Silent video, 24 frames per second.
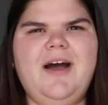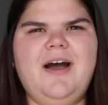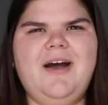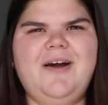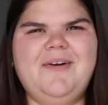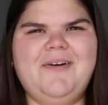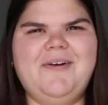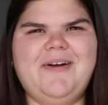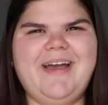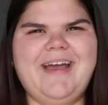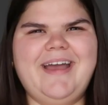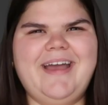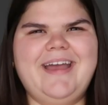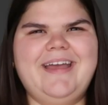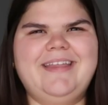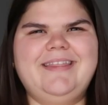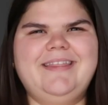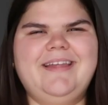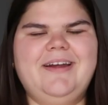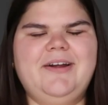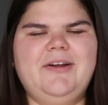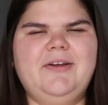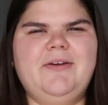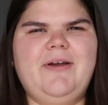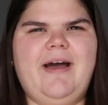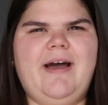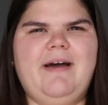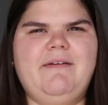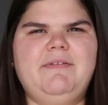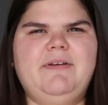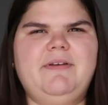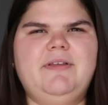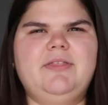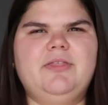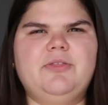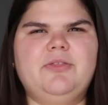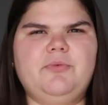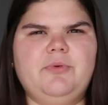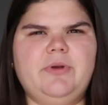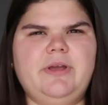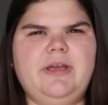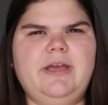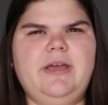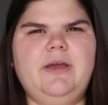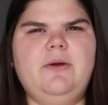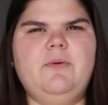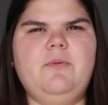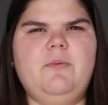Okay, and there you have it,
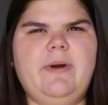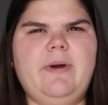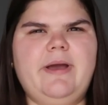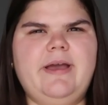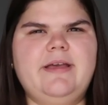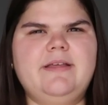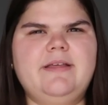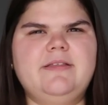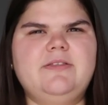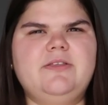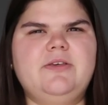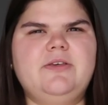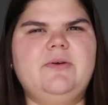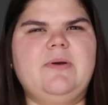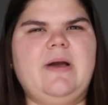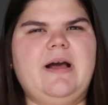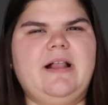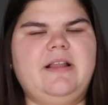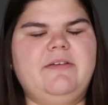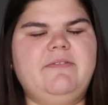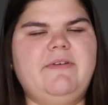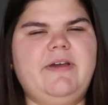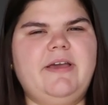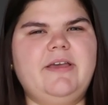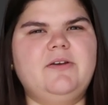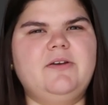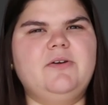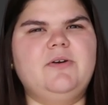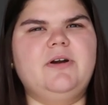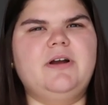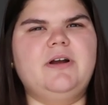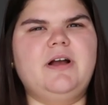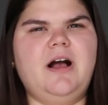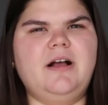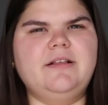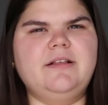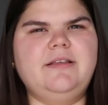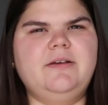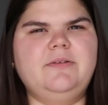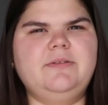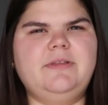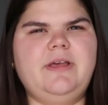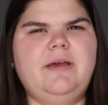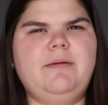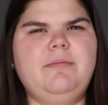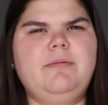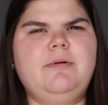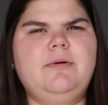3 ways to elevate your cocktail
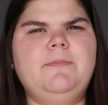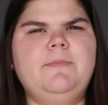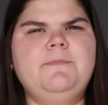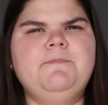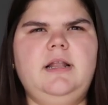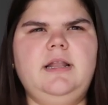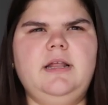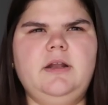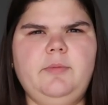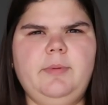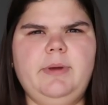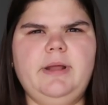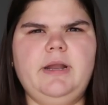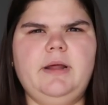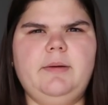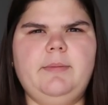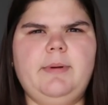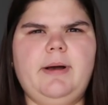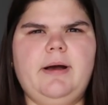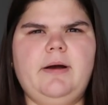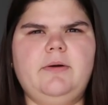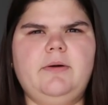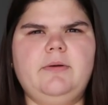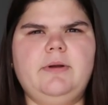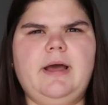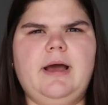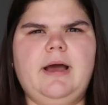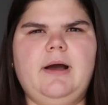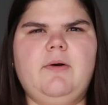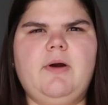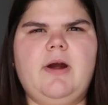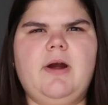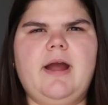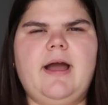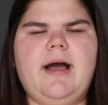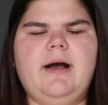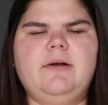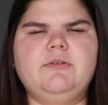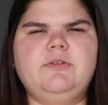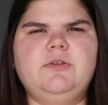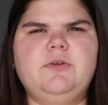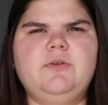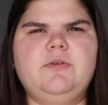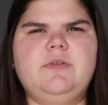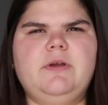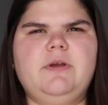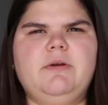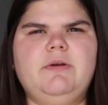table. A little bit about how our
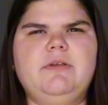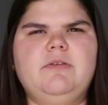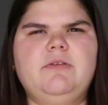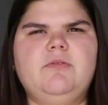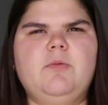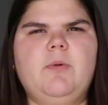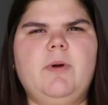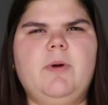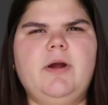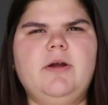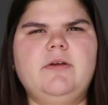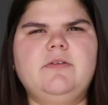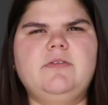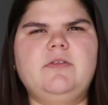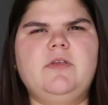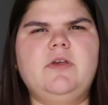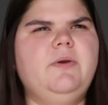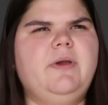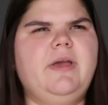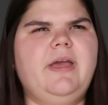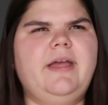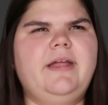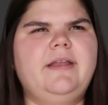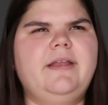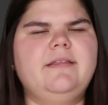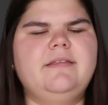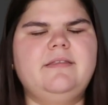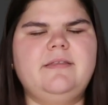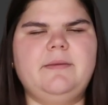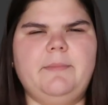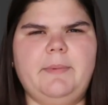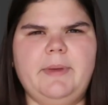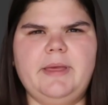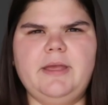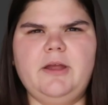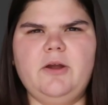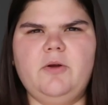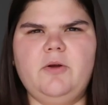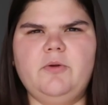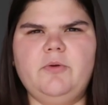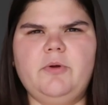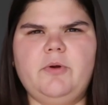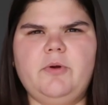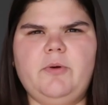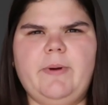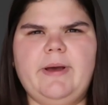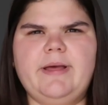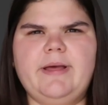how-to series works. You can submit your own
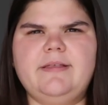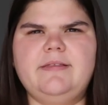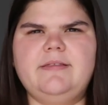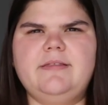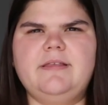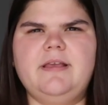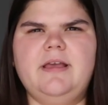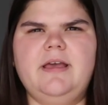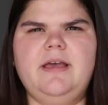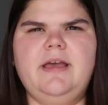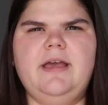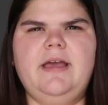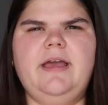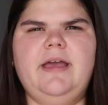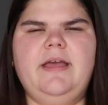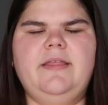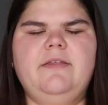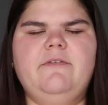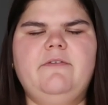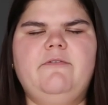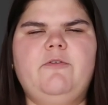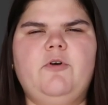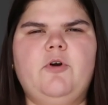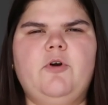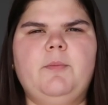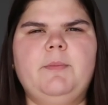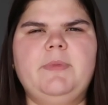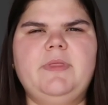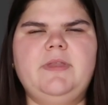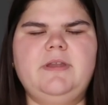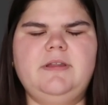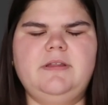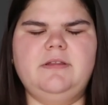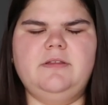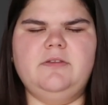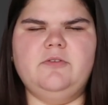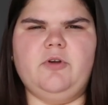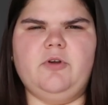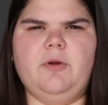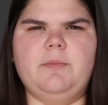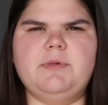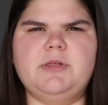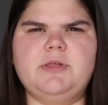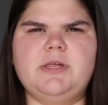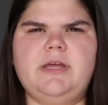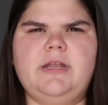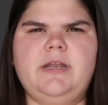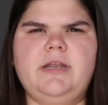requests in the form in the
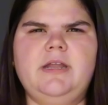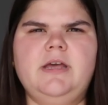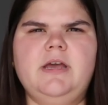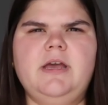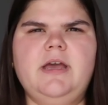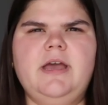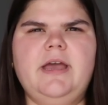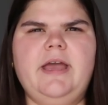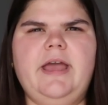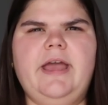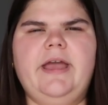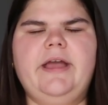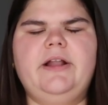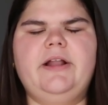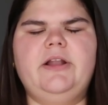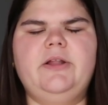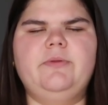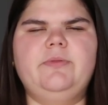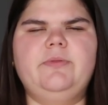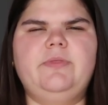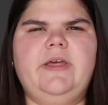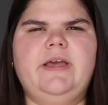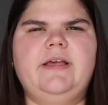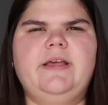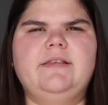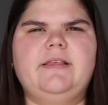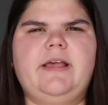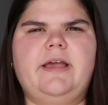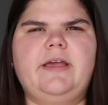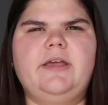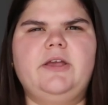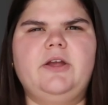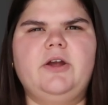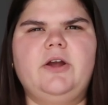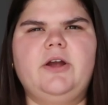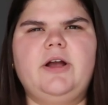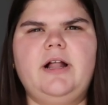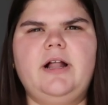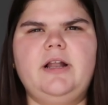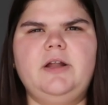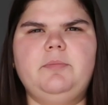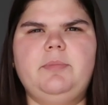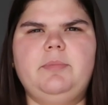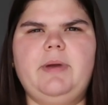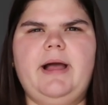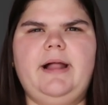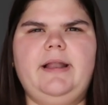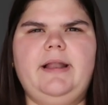description. Include things like your
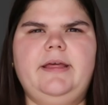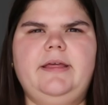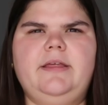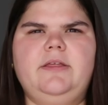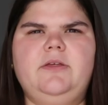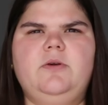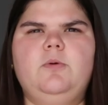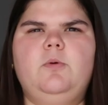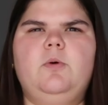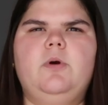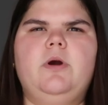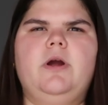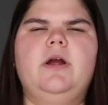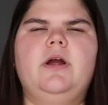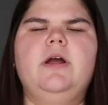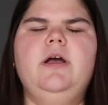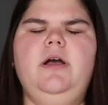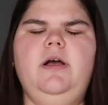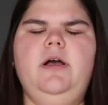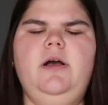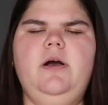color palette, your